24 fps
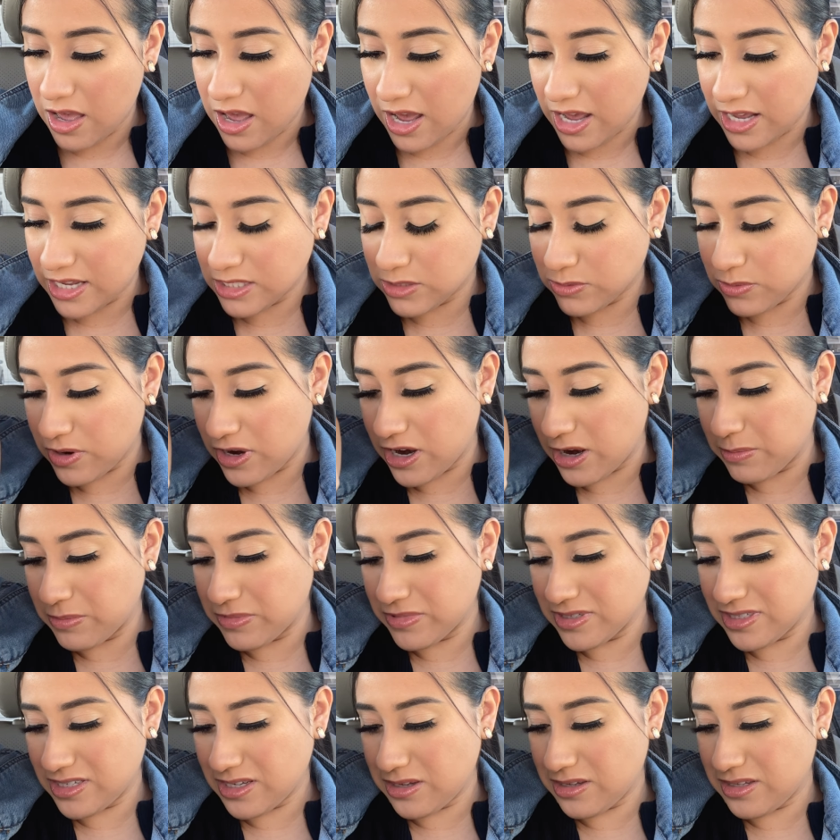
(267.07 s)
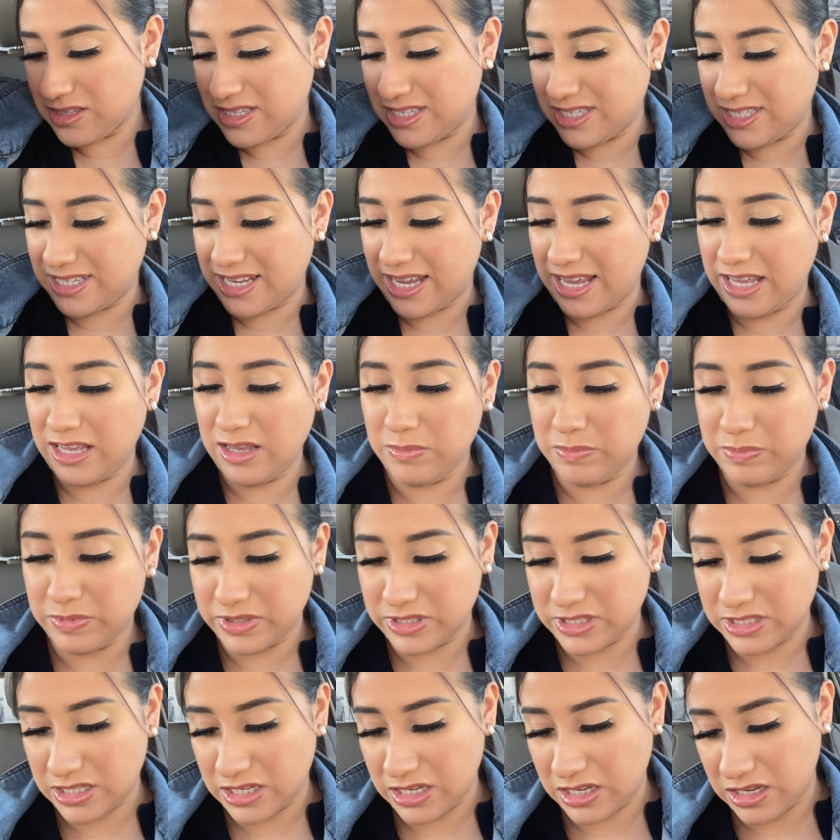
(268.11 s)
I swear Amazon's tape
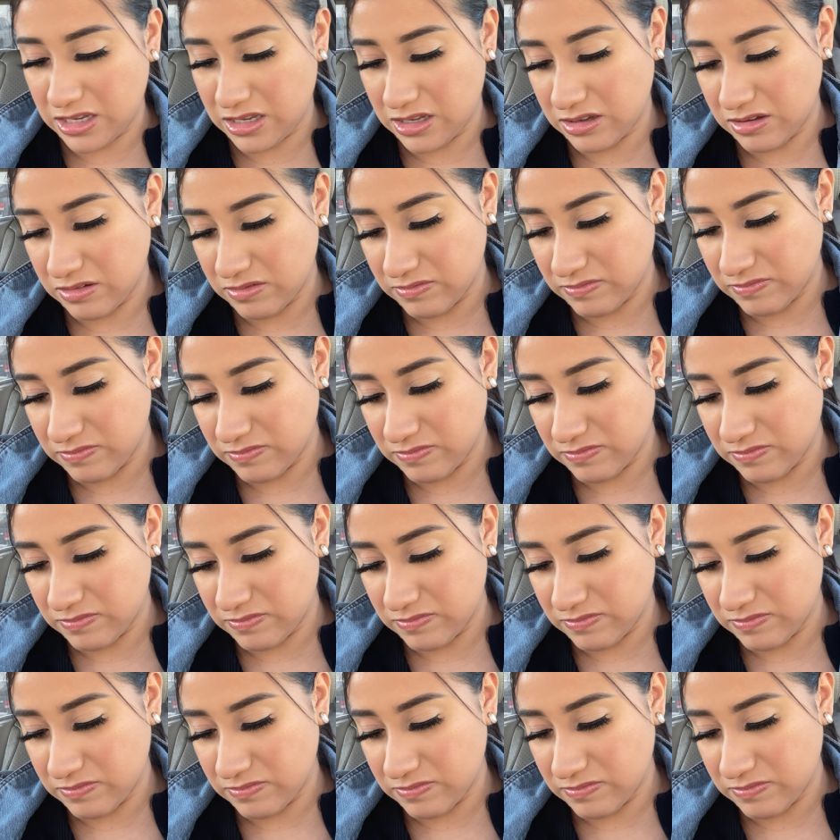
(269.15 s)
is like